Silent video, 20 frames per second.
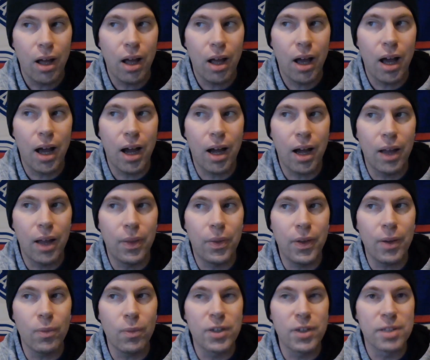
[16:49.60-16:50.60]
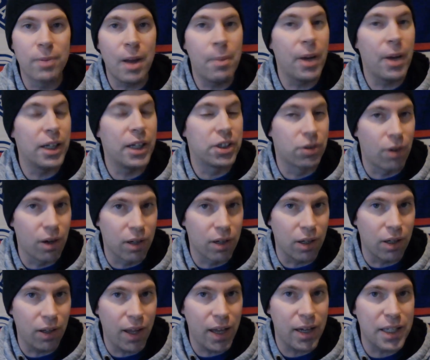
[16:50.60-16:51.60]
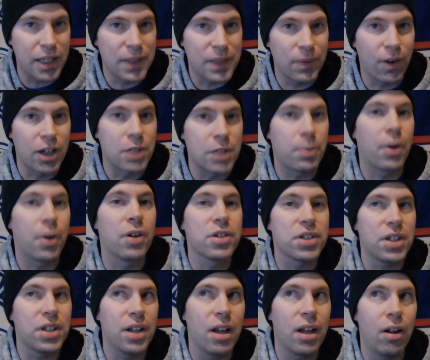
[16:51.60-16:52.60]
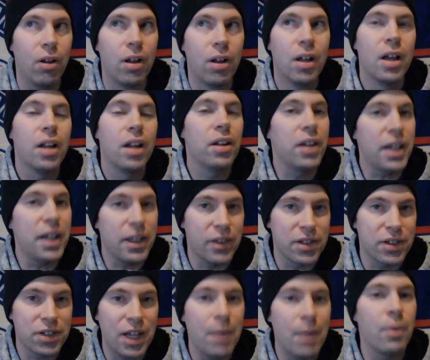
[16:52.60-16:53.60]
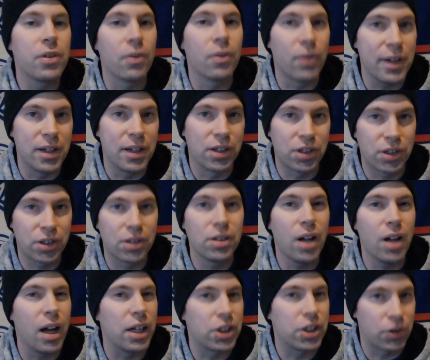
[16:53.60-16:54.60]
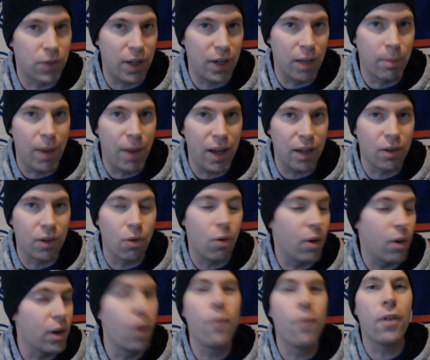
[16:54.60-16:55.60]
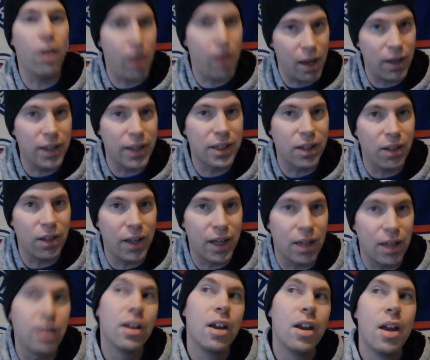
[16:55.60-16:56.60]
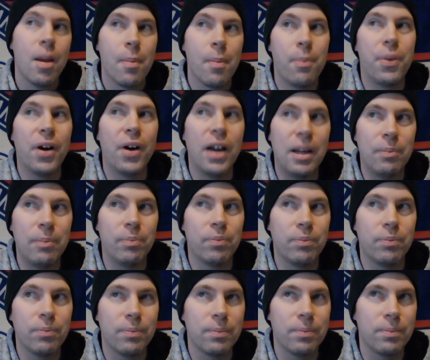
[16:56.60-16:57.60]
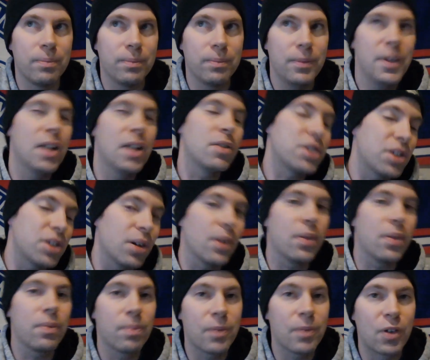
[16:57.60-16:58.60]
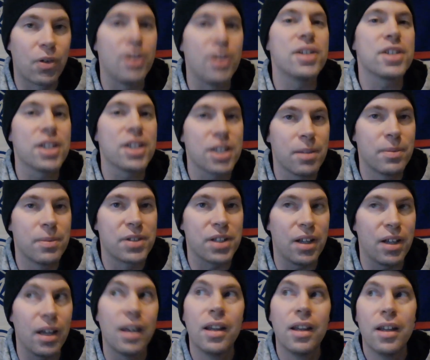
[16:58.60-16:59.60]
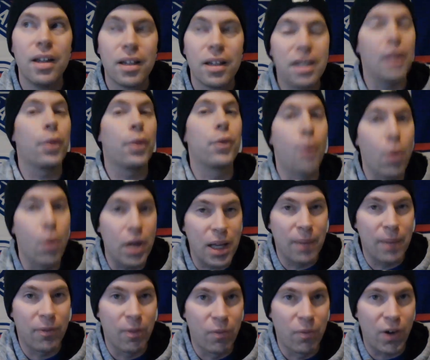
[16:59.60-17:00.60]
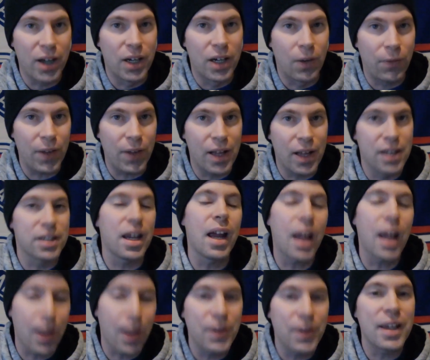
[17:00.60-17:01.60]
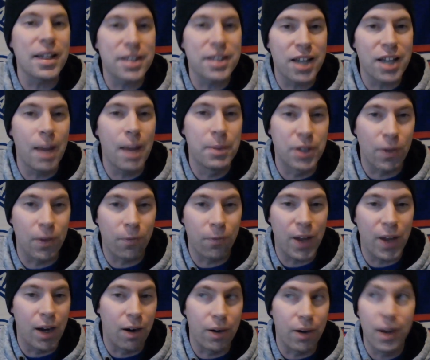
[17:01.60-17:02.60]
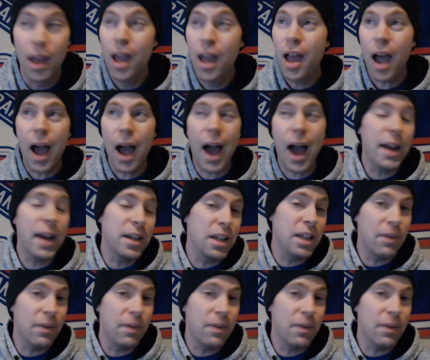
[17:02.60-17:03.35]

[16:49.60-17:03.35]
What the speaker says: that was made by Gerard Gallant as far as personnel late in this game with the Rangers trailing by a goal. And overall, I like Gallant, but, you know, certain criticisms that get thrown at him from Ranger fans, I think at times are fair. And I didn't